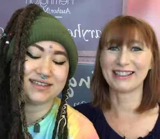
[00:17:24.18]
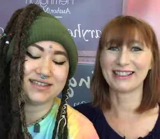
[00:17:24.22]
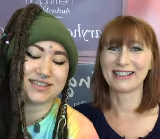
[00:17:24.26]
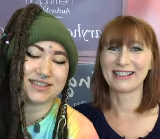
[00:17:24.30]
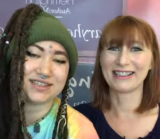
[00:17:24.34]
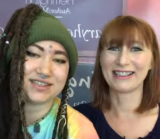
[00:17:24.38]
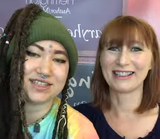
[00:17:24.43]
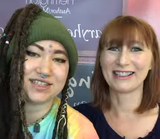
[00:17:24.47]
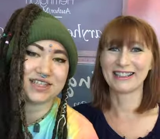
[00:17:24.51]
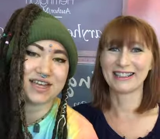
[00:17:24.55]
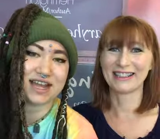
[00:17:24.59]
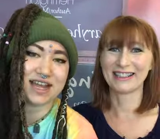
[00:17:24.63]
Speaker 1: In
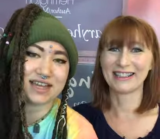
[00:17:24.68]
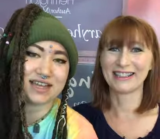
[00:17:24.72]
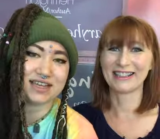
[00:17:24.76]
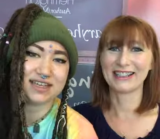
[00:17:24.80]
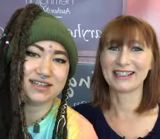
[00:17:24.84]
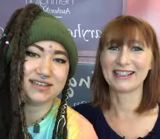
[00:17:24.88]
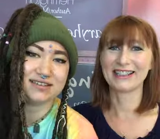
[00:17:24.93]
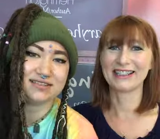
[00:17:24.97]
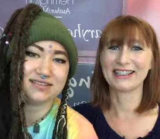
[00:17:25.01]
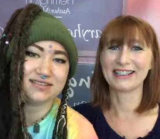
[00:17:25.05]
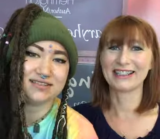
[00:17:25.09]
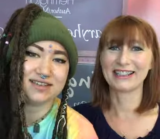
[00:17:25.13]
the
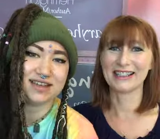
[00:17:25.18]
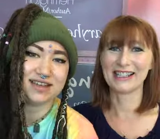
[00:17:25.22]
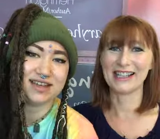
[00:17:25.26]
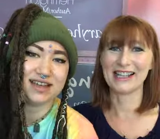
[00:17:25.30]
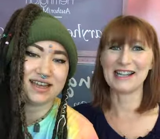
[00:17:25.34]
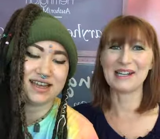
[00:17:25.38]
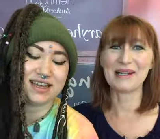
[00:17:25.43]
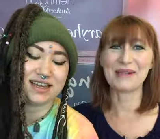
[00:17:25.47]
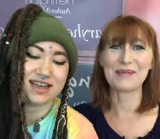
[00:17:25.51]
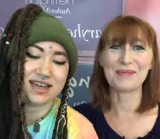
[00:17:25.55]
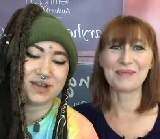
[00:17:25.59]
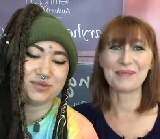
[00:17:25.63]
check-in.
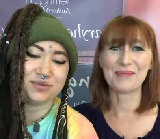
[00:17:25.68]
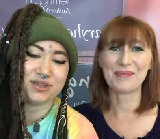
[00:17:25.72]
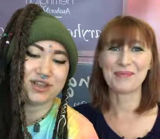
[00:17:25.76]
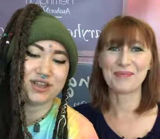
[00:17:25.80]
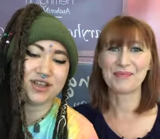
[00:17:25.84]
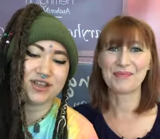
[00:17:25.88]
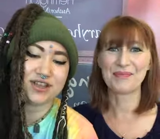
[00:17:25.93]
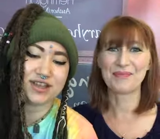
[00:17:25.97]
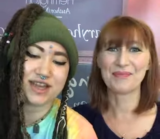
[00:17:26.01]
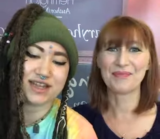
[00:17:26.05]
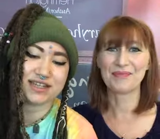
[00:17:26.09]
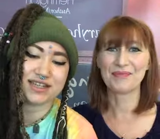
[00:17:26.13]
Yeah. And
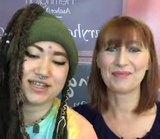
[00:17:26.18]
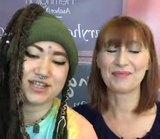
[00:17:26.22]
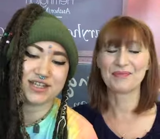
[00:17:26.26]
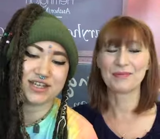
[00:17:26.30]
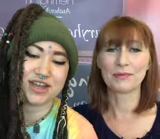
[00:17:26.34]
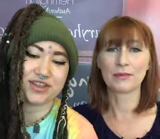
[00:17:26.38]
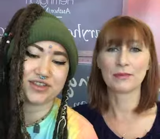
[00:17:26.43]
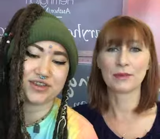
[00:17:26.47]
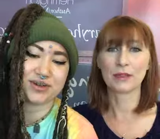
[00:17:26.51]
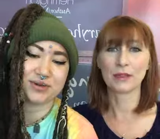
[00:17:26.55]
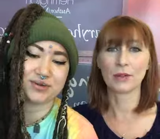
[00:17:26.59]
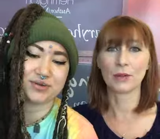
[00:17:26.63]
we look at
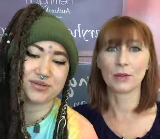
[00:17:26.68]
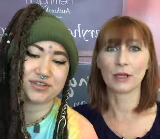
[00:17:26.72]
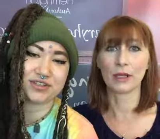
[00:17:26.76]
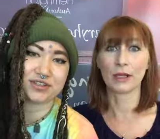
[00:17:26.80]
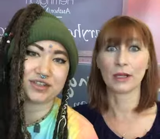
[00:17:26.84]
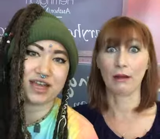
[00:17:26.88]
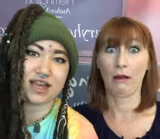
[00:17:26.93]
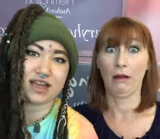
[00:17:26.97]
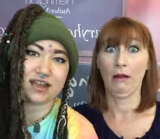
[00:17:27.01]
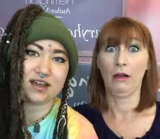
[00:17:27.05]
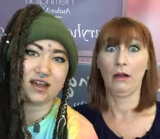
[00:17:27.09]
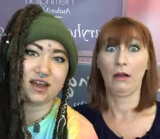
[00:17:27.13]
each other and we're
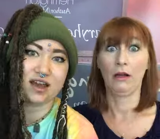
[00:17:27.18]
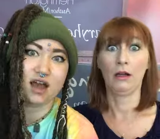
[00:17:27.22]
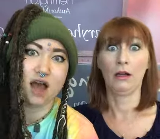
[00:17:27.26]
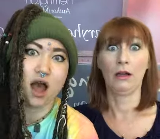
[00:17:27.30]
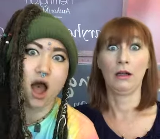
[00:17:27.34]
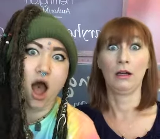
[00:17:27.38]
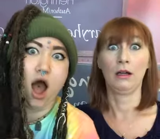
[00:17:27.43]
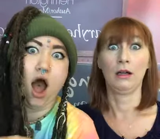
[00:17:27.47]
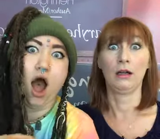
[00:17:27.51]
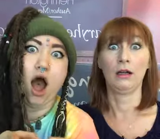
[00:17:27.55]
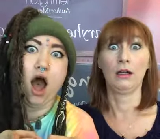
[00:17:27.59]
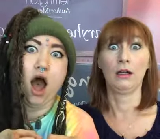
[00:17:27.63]
You're just like, like,
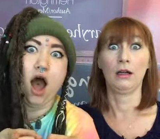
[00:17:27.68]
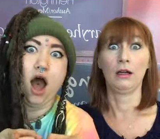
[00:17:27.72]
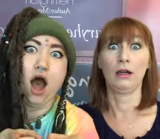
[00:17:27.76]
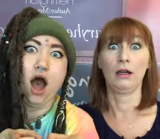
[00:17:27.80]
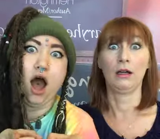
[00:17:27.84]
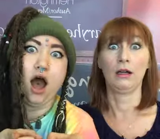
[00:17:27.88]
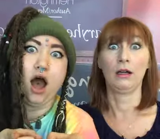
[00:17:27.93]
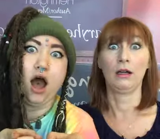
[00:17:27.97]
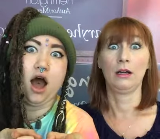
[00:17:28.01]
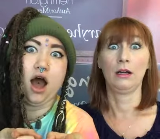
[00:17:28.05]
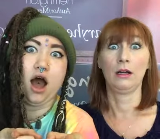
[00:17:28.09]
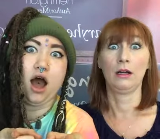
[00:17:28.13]

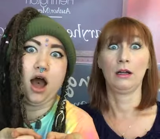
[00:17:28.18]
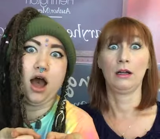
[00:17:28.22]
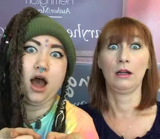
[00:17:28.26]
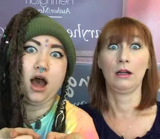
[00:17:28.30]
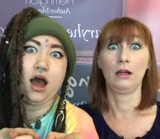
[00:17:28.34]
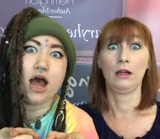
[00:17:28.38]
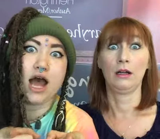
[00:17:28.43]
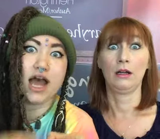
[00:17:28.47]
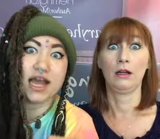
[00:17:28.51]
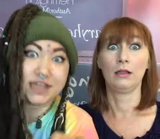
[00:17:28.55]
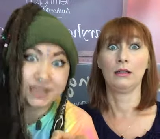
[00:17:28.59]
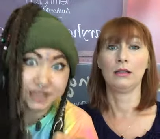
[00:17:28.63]

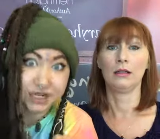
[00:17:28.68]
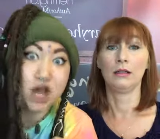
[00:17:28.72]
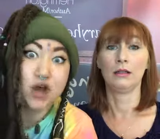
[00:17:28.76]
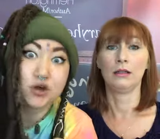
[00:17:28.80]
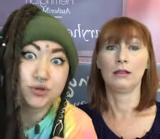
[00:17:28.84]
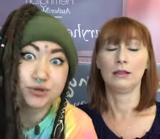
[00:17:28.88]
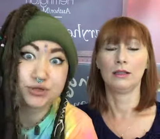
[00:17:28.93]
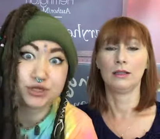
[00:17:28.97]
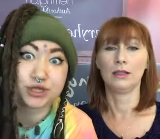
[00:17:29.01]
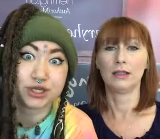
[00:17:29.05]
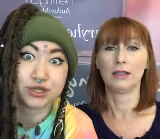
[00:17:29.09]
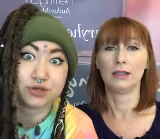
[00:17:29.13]
I
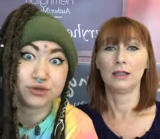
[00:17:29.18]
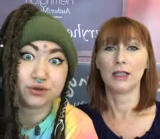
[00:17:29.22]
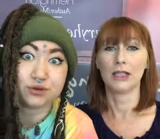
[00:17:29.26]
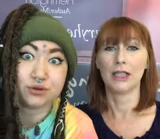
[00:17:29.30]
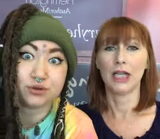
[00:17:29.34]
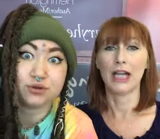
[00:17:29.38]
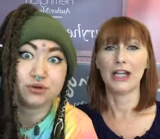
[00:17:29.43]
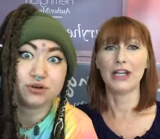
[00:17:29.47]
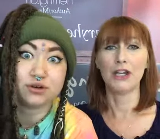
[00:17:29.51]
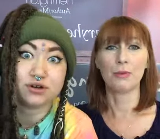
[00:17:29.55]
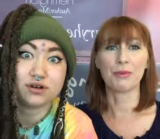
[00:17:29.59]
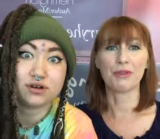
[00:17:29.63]
know
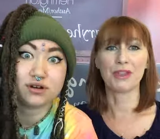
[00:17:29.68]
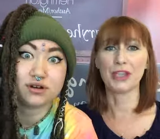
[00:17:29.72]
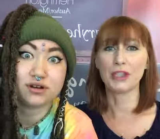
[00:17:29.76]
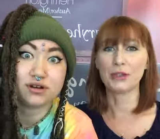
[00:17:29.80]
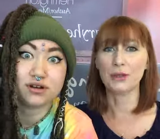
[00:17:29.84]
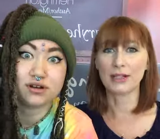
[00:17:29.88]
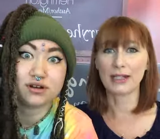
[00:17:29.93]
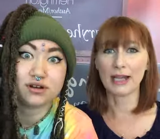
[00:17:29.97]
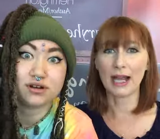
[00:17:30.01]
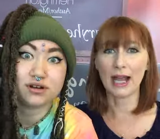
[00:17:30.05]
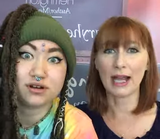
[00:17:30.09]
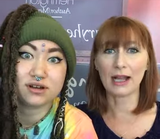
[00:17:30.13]
you. I know, but
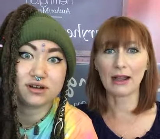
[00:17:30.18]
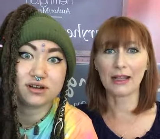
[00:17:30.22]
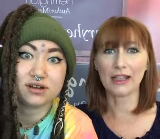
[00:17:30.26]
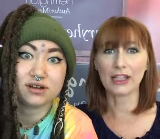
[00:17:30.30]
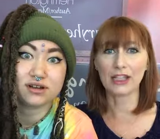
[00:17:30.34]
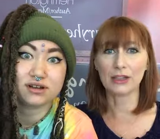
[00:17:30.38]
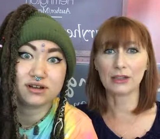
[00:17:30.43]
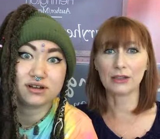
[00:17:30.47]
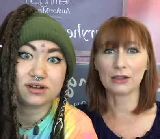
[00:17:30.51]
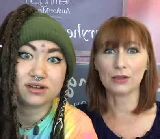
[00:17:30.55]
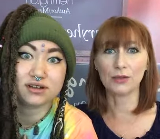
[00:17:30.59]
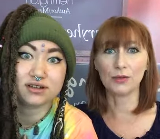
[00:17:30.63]
then
Speaker 2: you had to act
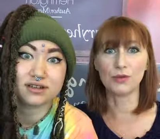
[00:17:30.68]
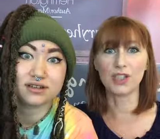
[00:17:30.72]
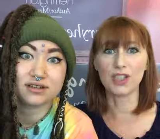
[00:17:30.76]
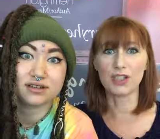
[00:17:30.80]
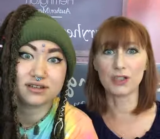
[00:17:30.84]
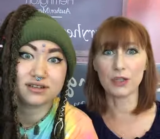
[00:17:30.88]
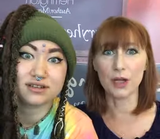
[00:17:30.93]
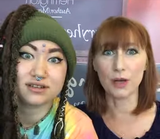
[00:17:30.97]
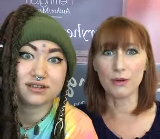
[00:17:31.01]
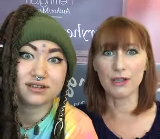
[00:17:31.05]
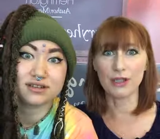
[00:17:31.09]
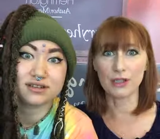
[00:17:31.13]
like you
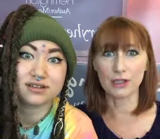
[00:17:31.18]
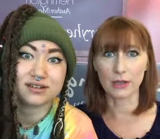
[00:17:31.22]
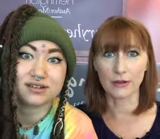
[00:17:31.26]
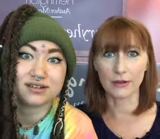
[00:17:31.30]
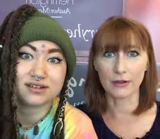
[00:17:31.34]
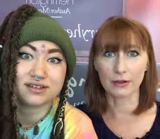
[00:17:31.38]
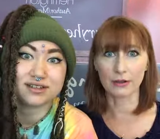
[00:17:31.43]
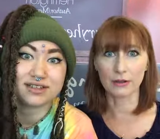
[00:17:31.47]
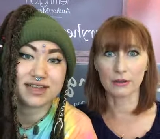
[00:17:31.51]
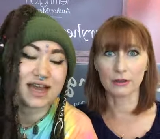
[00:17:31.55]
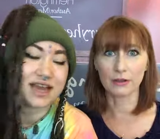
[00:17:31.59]
didn't know each other.